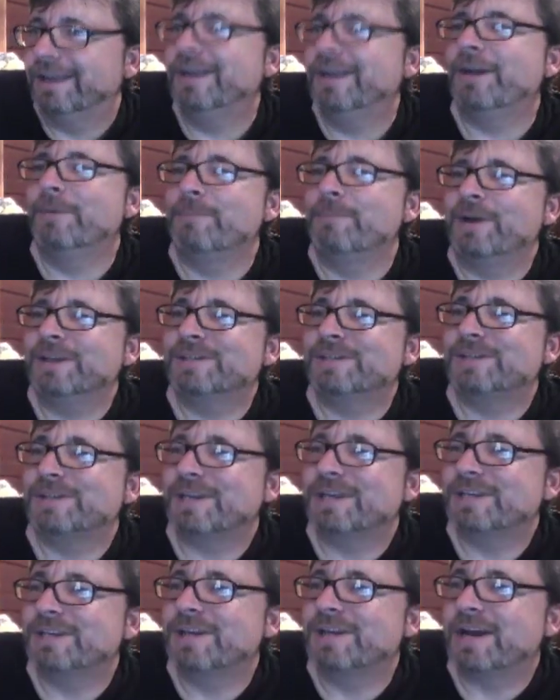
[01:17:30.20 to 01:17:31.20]
Mike says, I
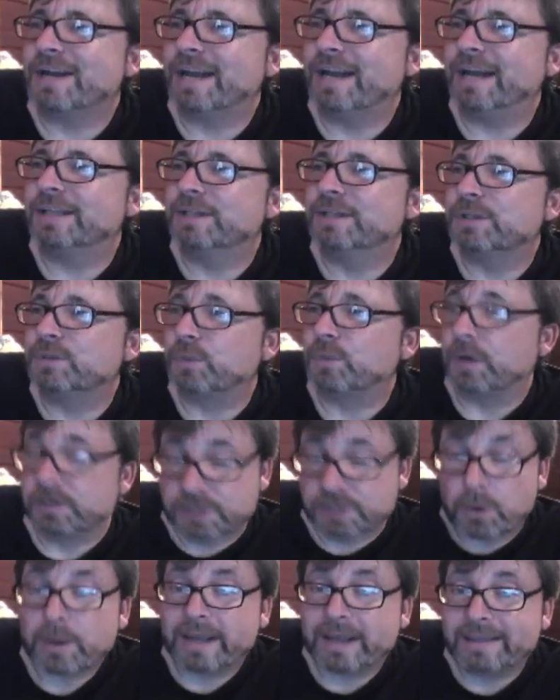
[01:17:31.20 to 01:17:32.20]
did not add the swears.
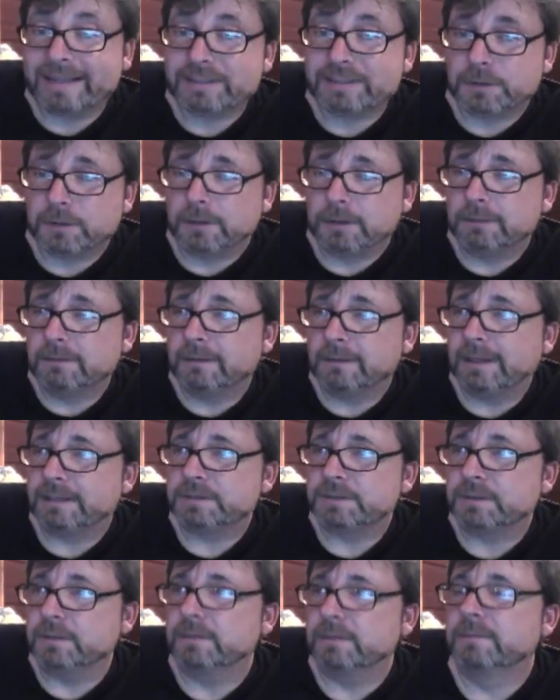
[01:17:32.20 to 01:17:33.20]
Okay, that's good.
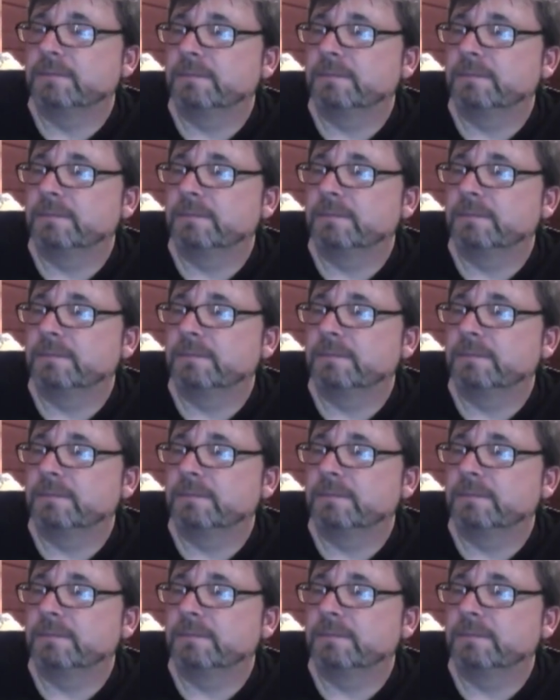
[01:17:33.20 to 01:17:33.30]
That's good.